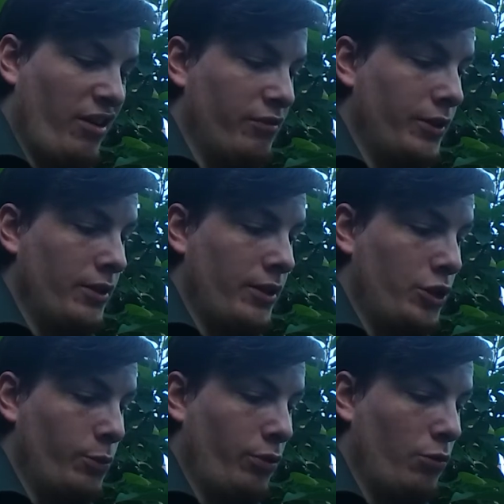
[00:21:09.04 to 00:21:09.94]
verified that
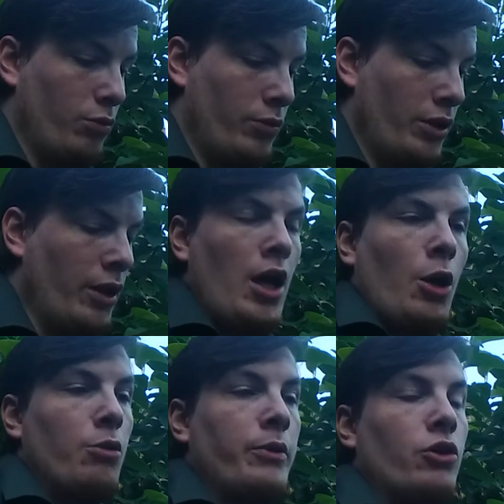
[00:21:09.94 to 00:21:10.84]
there's a problem with it,
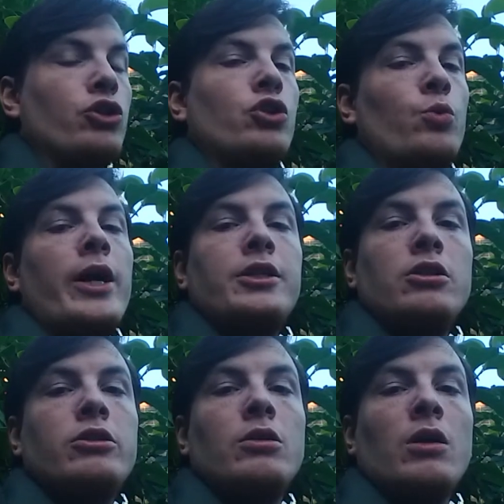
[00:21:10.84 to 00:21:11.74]
but because you
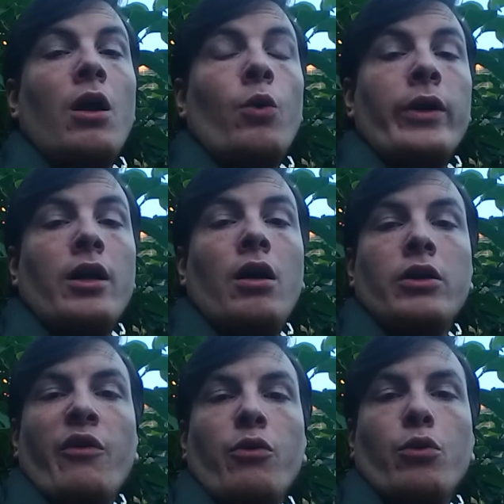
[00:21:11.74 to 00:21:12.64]
waited too long, we
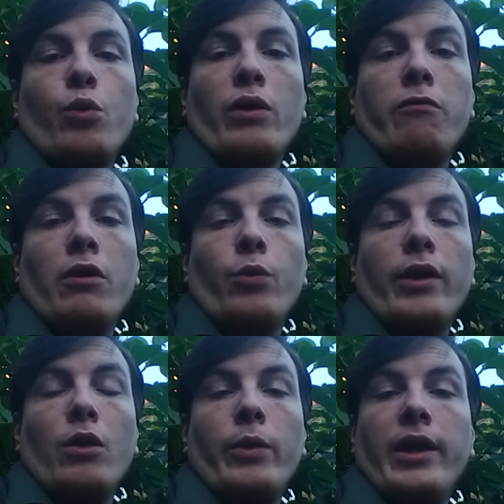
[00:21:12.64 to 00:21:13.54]
can't give you a refund,
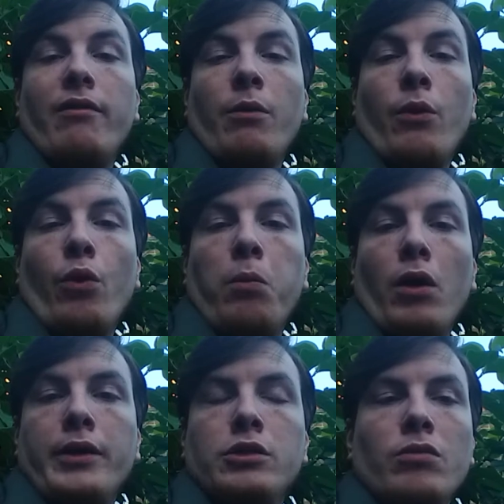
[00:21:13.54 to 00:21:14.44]
we can only give you a
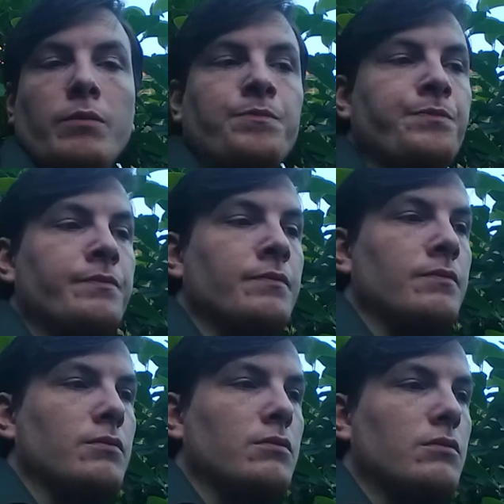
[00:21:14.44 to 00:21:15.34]
replacement.
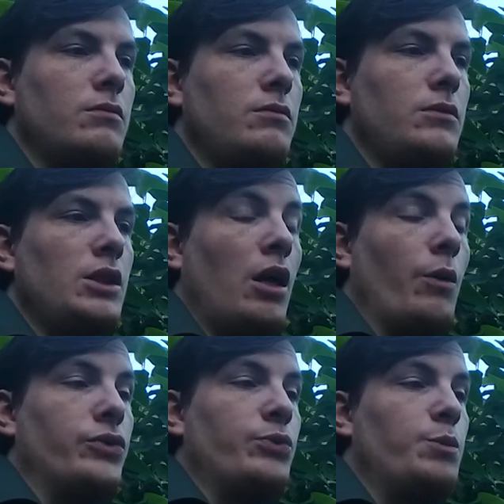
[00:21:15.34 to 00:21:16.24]

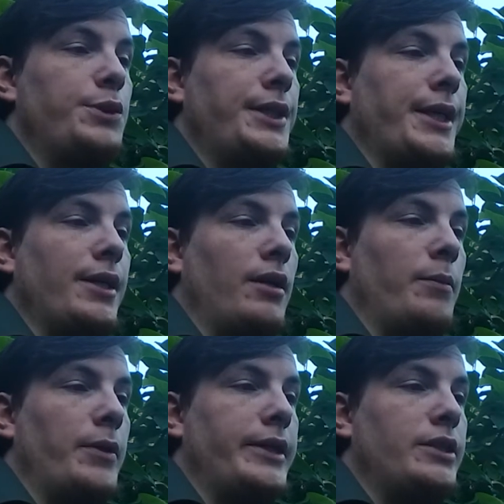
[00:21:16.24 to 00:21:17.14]
I wasn't
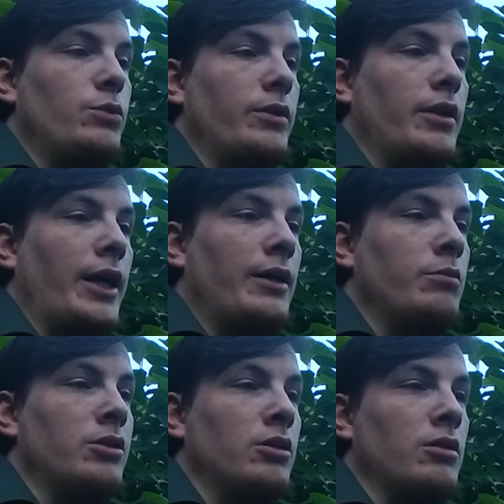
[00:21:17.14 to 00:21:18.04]
particularly pleased with
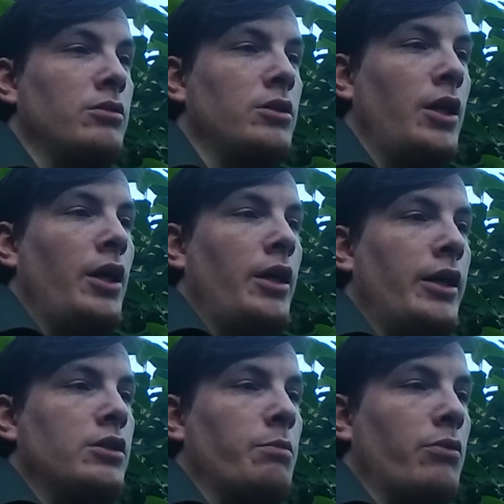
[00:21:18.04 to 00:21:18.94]
that, because
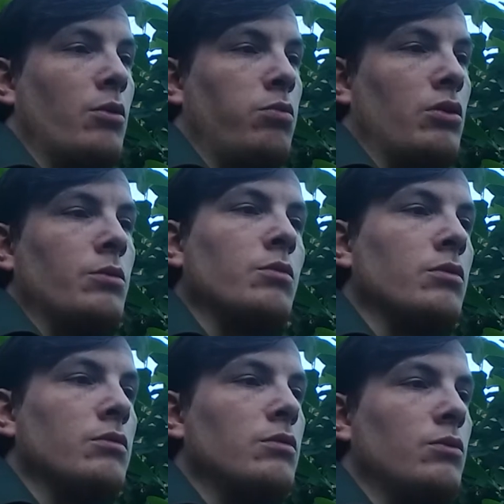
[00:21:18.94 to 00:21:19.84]
it's a
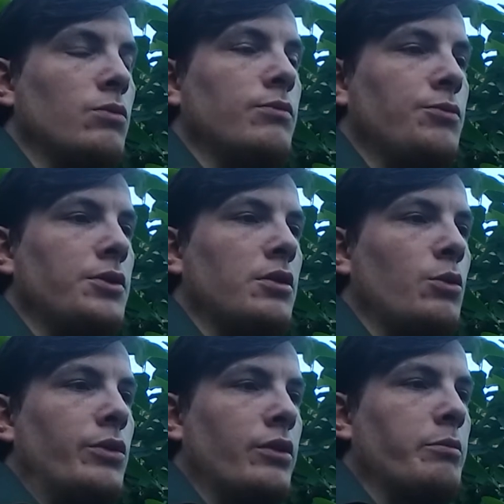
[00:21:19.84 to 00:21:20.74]
problem
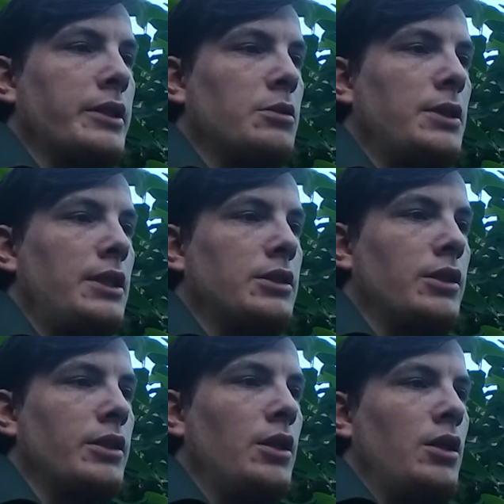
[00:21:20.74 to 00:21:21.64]
with
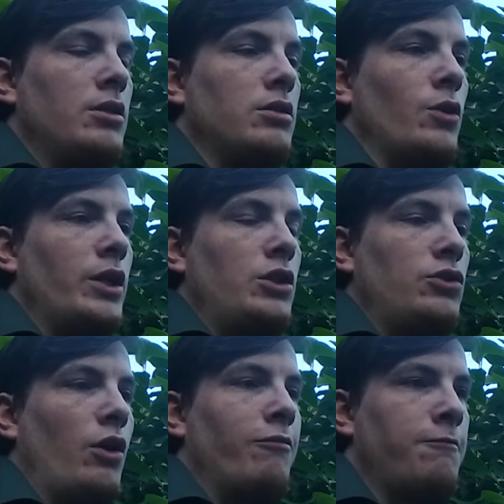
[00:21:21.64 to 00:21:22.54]
compatibility. So
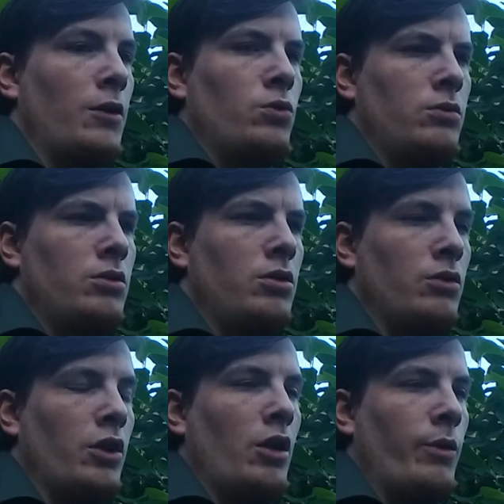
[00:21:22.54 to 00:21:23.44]
it's not a
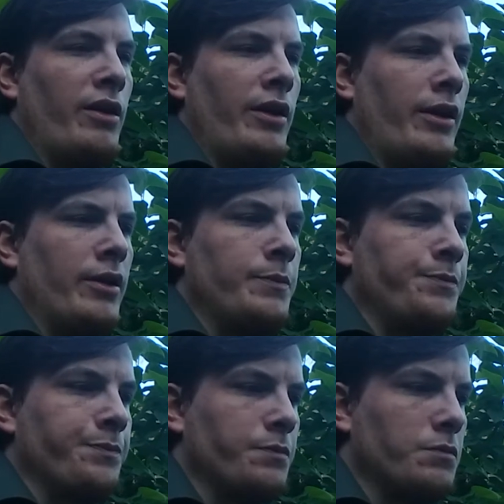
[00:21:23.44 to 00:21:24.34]
fault, it's